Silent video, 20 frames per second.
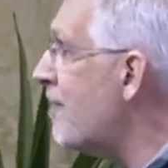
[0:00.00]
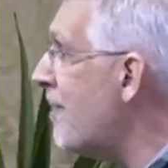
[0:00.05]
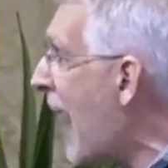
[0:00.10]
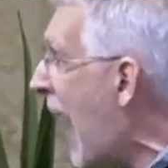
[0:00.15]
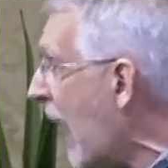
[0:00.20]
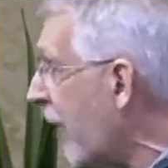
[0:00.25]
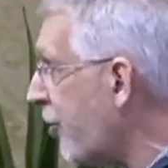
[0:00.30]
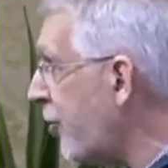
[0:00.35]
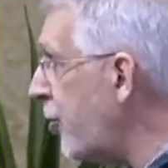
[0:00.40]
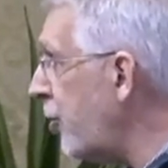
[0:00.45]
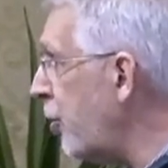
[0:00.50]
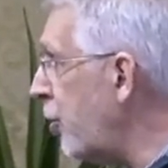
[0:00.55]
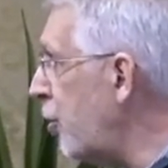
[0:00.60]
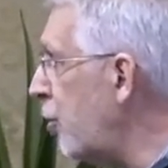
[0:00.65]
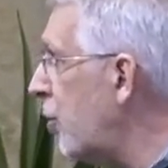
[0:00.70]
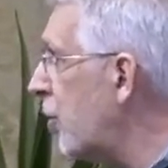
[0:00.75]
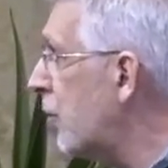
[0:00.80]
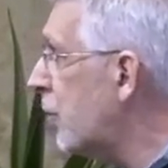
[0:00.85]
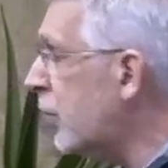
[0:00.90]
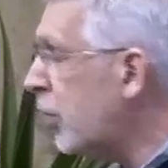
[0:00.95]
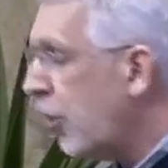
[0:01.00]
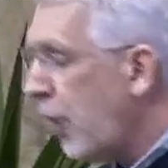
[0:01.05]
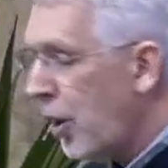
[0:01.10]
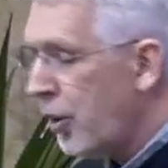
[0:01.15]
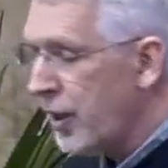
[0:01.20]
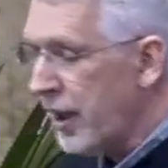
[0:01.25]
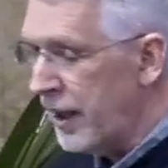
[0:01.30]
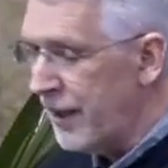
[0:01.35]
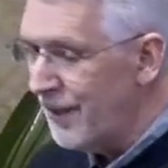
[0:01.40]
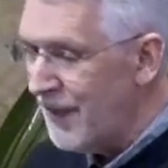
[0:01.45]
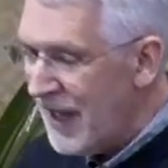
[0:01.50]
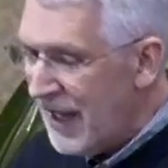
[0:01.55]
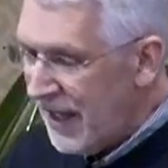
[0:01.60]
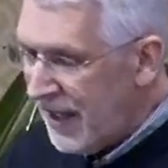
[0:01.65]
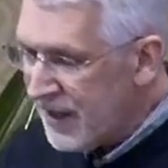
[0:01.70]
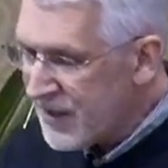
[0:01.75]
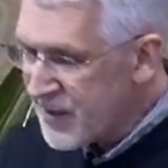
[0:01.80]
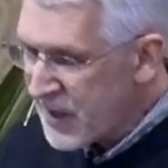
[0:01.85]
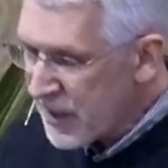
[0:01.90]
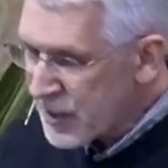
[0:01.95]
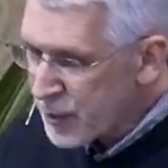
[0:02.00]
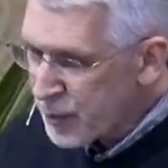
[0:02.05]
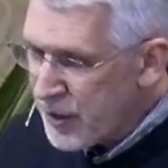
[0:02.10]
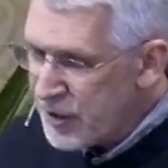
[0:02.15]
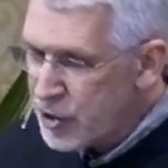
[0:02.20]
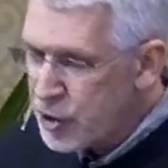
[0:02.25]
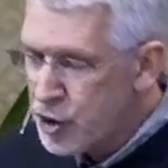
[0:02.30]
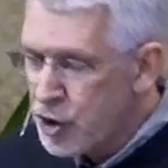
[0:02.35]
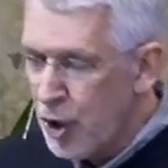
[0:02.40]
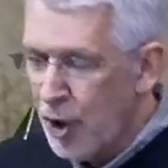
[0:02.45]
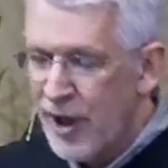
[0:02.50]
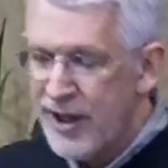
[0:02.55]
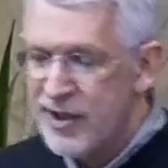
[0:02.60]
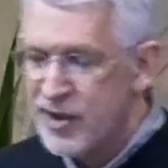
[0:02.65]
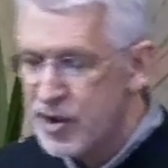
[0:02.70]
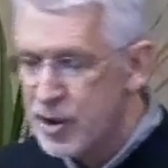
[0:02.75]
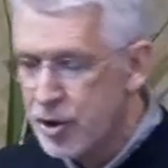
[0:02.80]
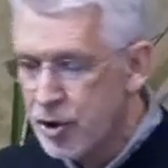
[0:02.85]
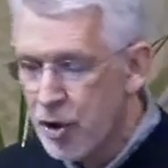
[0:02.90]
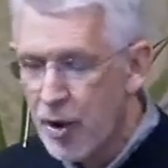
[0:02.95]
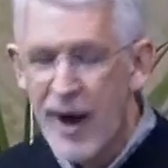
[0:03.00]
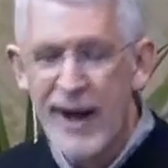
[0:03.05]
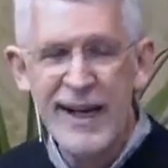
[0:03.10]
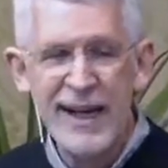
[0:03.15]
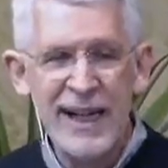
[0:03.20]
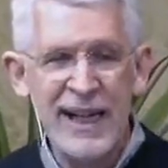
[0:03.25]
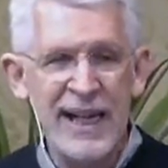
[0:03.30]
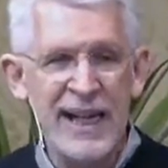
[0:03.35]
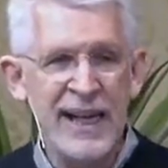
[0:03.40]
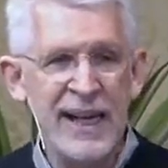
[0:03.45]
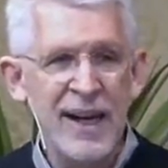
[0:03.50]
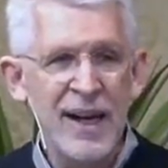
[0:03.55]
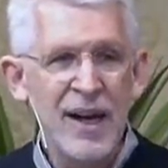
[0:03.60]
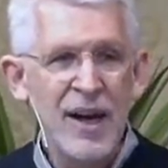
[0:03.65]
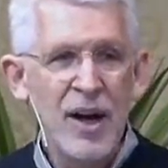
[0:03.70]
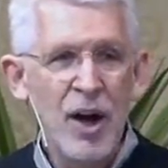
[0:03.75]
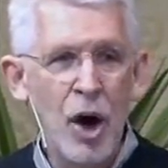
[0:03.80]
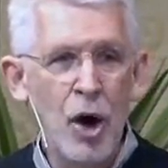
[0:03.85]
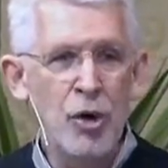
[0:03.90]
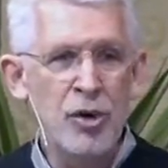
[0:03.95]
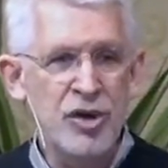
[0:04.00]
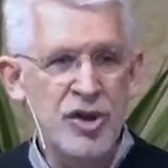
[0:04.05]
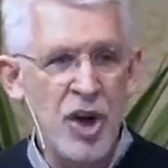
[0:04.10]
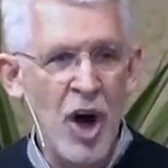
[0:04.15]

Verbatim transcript: Matthew quoted. It says, Rejoice greatly, O